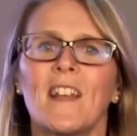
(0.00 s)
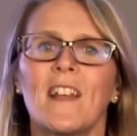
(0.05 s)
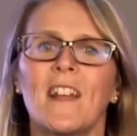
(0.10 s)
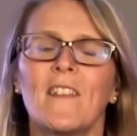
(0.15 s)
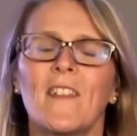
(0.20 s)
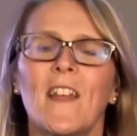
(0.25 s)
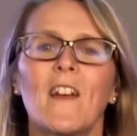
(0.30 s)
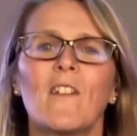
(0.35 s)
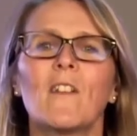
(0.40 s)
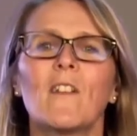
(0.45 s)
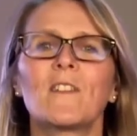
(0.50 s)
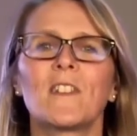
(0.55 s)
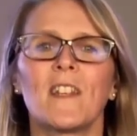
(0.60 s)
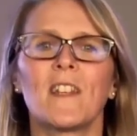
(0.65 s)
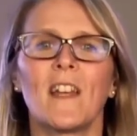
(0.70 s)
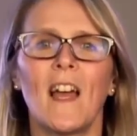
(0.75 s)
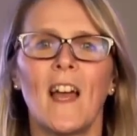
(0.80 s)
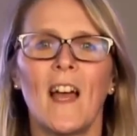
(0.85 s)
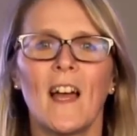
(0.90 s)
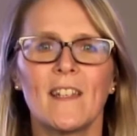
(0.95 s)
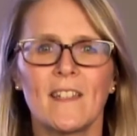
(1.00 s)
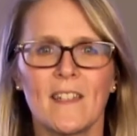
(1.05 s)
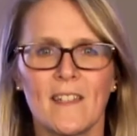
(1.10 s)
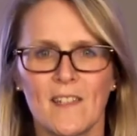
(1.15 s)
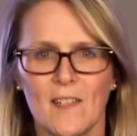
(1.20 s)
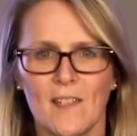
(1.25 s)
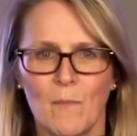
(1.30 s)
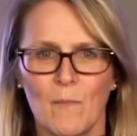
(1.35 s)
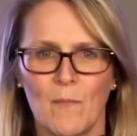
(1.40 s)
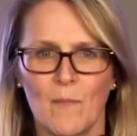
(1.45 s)
they are often handed
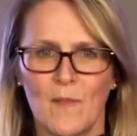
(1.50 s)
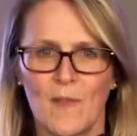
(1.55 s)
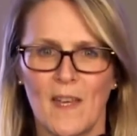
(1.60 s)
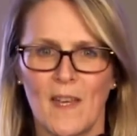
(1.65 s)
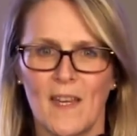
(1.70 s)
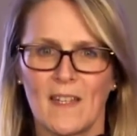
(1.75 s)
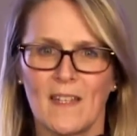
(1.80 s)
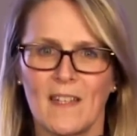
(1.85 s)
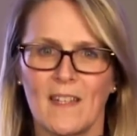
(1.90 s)
something